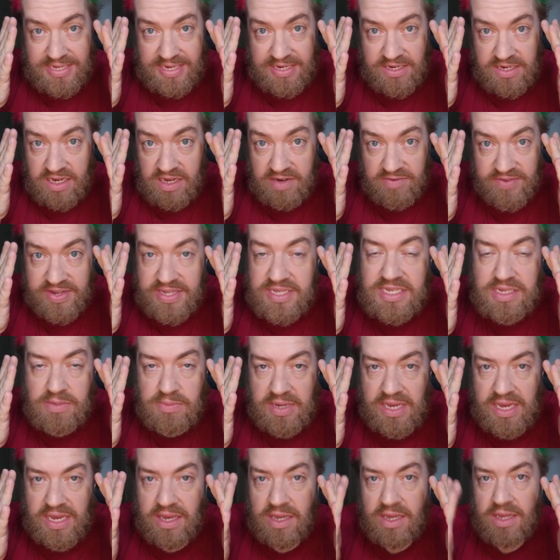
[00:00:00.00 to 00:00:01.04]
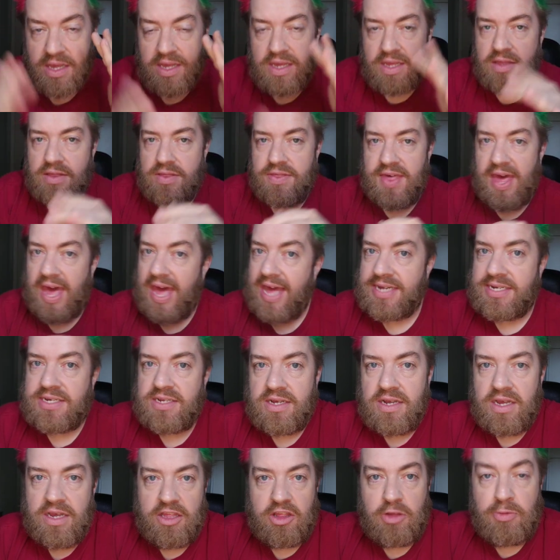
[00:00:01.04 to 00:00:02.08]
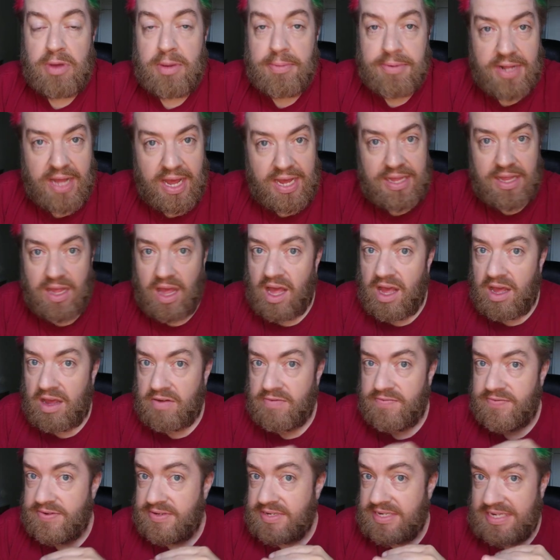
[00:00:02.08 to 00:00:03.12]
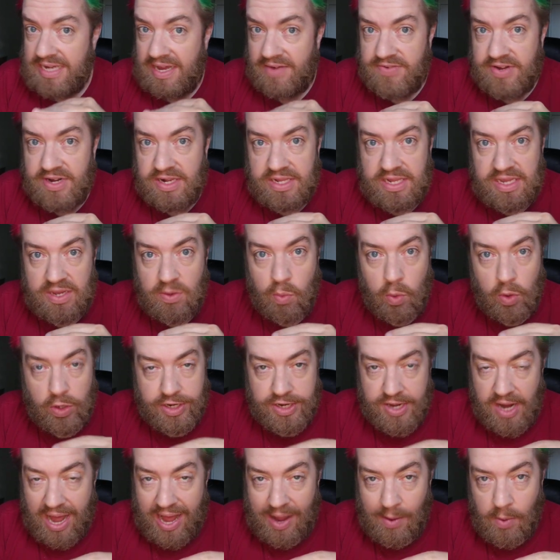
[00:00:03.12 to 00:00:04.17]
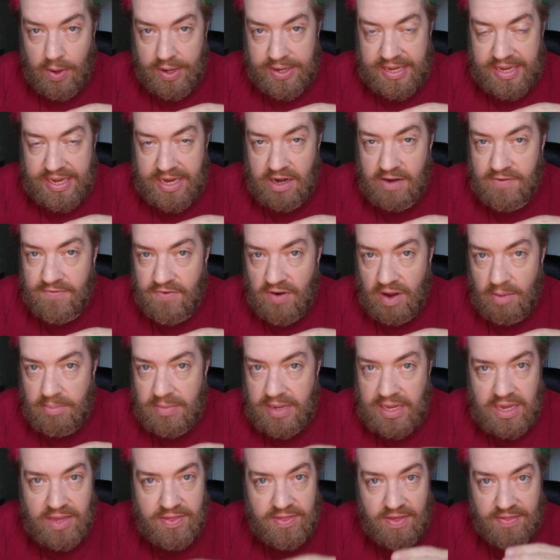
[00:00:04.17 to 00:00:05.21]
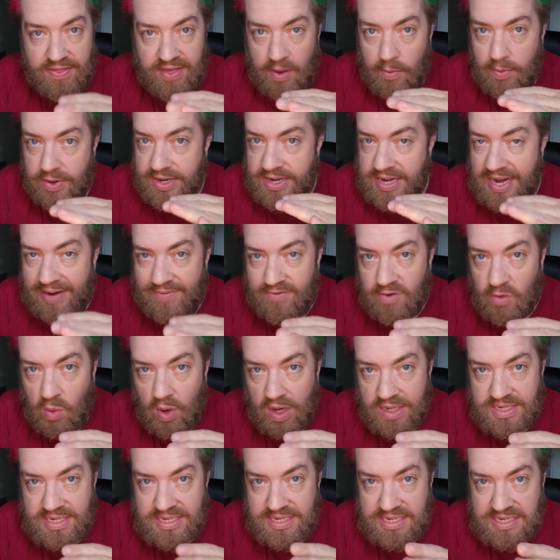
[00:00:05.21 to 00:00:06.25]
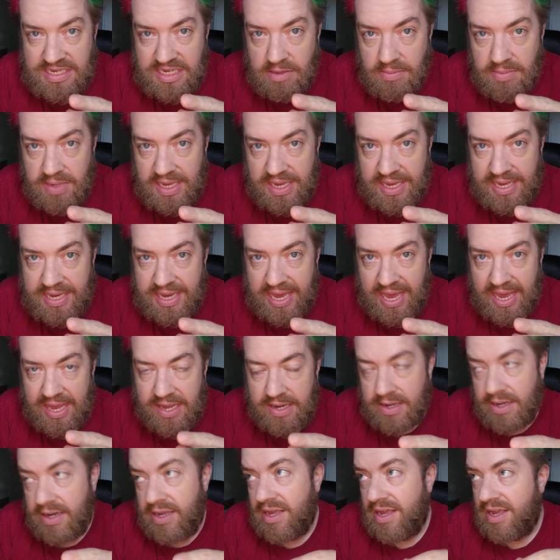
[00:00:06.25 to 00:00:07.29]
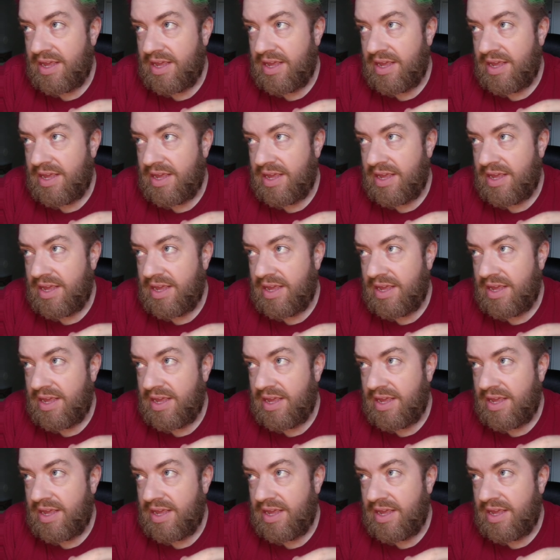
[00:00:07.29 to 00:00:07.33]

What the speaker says: and convince me that the people I love definitely would not want to hear from me, that they would never want to see me again,